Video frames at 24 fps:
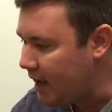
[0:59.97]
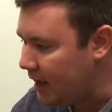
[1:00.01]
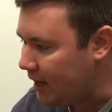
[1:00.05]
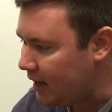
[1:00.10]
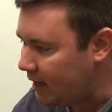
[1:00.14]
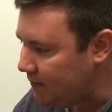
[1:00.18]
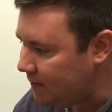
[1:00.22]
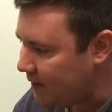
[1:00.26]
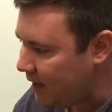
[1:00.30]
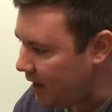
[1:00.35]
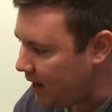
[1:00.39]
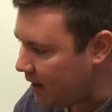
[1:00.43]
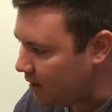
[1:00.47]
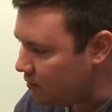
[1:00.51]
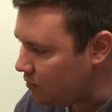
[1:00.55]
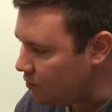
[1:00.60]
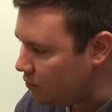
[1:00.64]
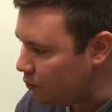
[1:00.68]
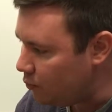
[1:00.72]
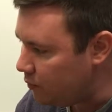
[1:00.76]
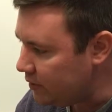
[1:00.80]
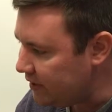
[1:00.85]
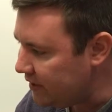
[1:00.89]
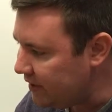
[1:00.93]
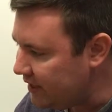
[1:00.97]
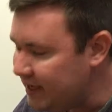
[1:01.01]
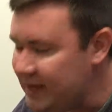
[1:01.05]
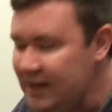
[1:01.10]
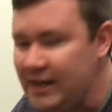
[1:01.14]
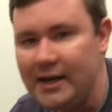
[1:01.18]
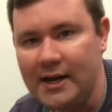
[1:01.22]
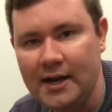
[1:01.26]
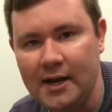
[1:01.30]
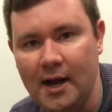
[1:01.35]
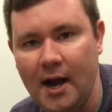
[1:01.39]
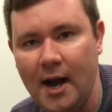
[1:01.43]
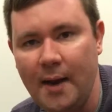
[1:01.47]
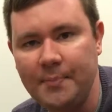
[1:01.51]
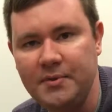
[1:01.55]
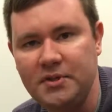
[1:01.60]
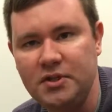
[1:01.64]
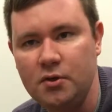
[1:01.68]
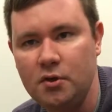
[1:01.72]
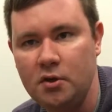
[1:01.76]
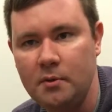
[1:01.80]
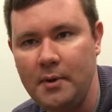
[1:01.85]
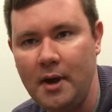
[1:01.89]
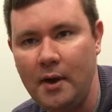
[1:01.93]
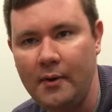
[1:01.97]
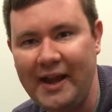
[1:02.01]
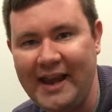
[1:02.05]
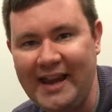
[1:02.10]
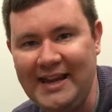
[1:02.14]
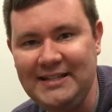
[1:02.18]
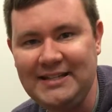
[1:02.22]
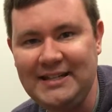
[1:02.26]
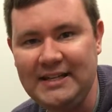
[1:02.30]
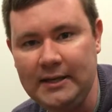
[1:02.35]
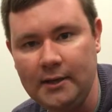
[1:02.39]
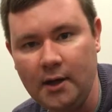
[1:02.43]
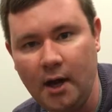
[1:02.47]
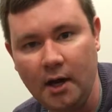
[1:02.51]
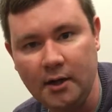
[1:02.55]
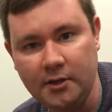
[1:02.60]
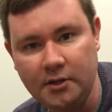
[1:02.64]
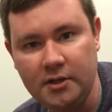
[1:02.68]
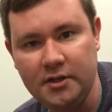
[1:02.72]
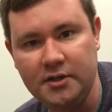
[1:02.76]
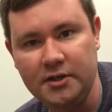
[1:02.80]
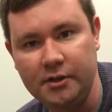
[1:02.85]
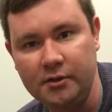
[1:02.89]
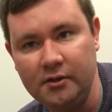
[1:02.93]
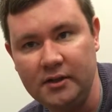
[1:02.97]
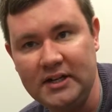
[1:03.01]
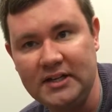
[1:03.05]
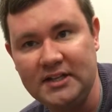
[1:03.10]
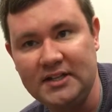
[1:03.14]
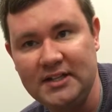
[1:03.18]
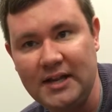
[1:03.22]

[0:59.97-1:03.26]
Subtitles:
And then we heat it up to about 1800 degrees